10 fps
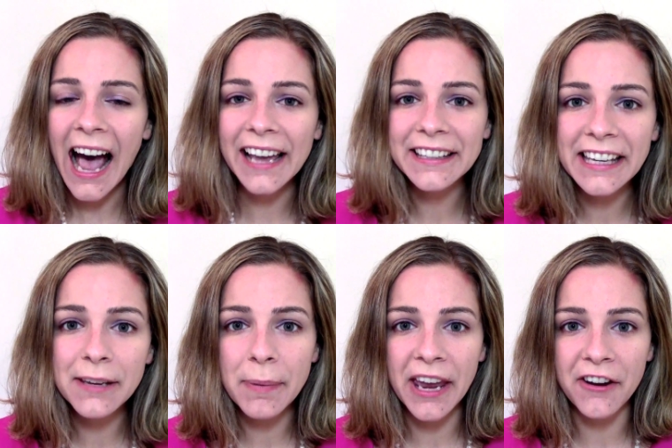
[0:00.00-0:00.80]
I
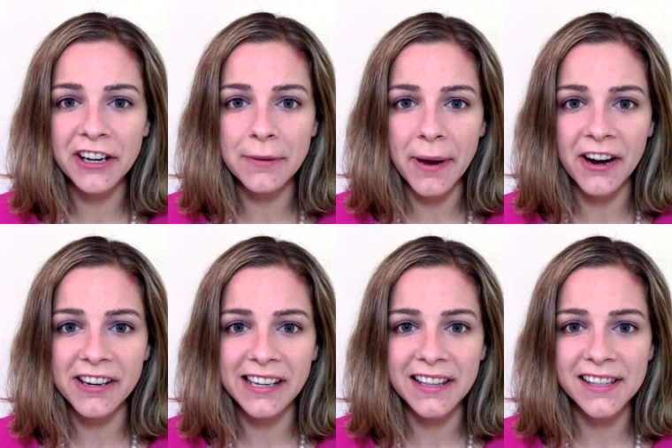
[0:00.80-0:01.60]
keep hearing
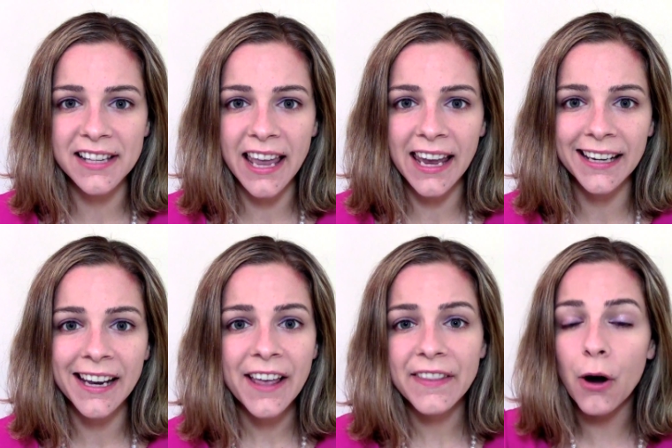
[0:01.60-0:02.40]
Americans
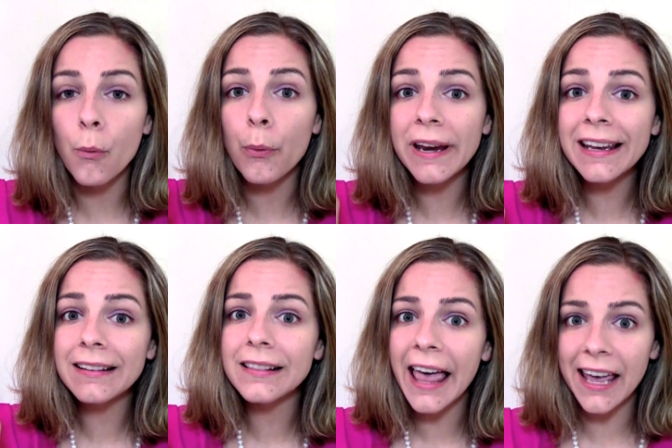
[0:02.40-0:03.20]
saying that we
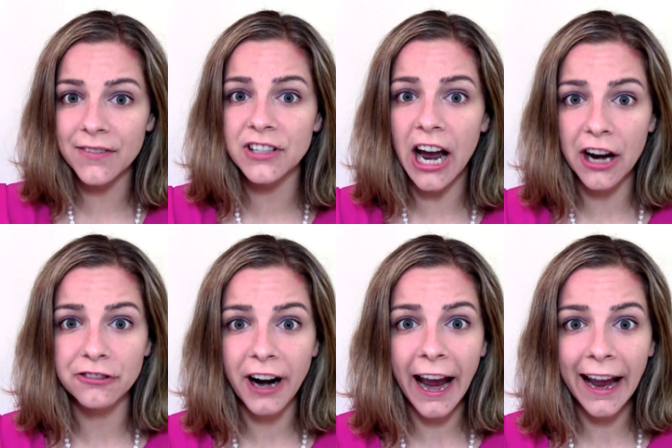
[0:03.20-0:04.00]
left
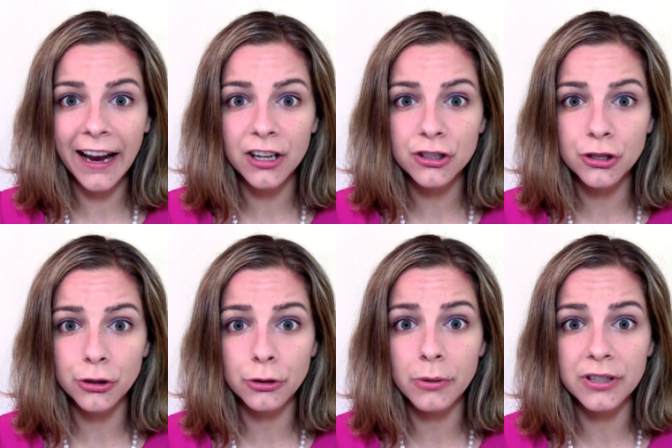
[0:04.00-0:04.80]
Iraq
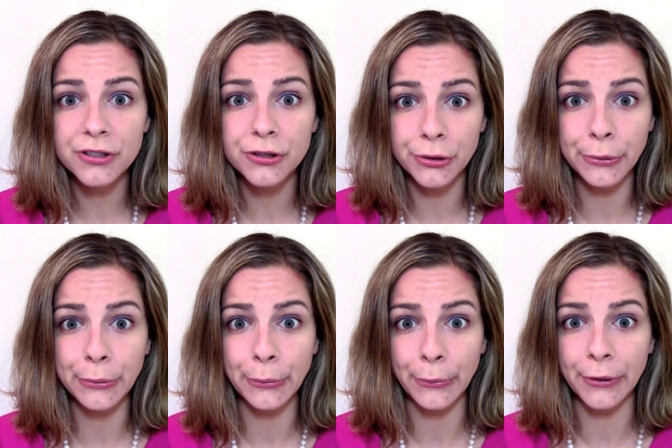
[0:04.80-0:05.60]
too
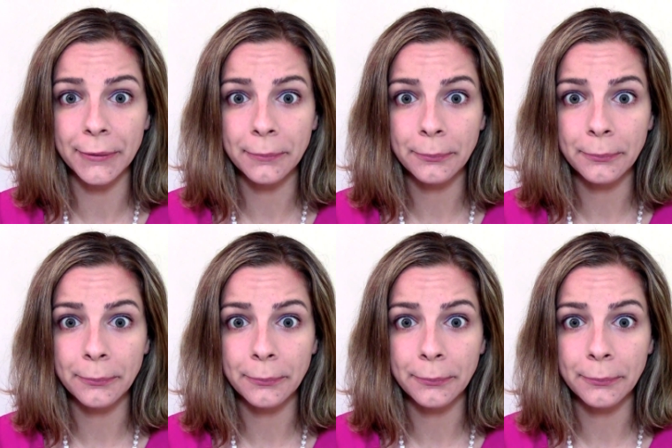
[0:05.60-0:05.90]
soon.